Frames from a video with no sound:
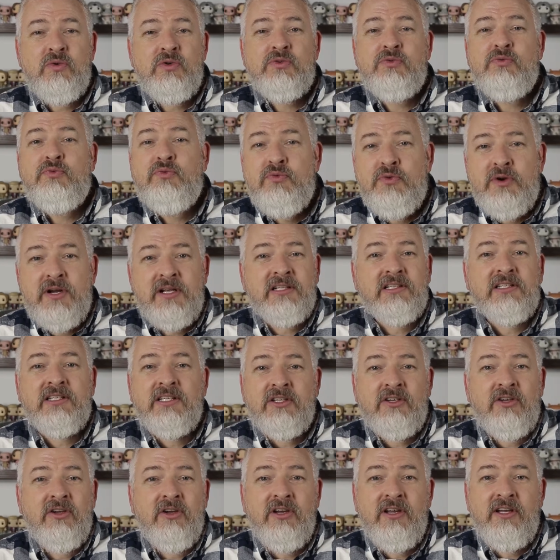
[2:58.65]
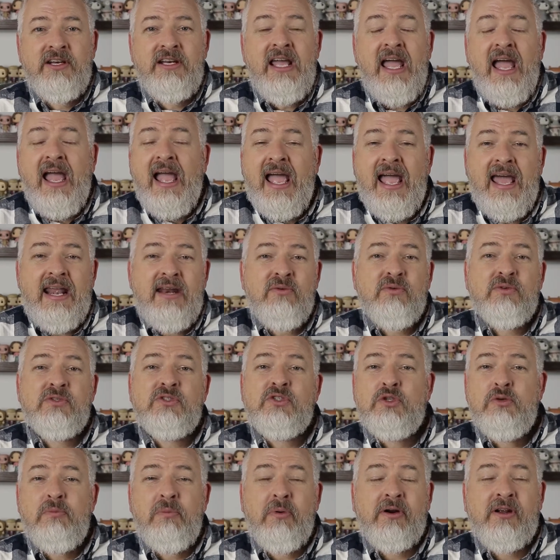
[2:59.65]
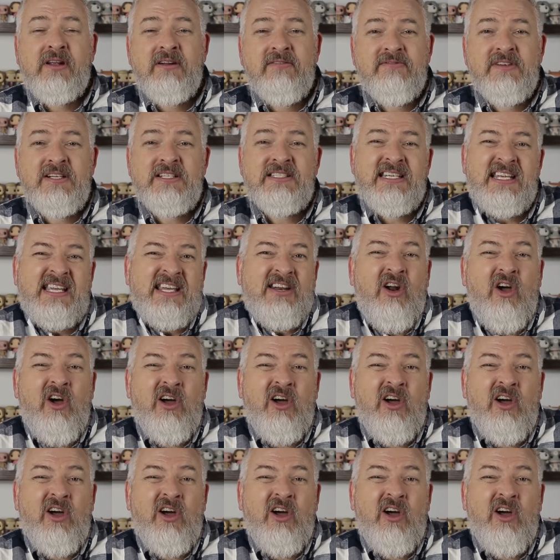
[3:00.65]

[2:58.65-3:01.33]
was really good, and it was super convincing, and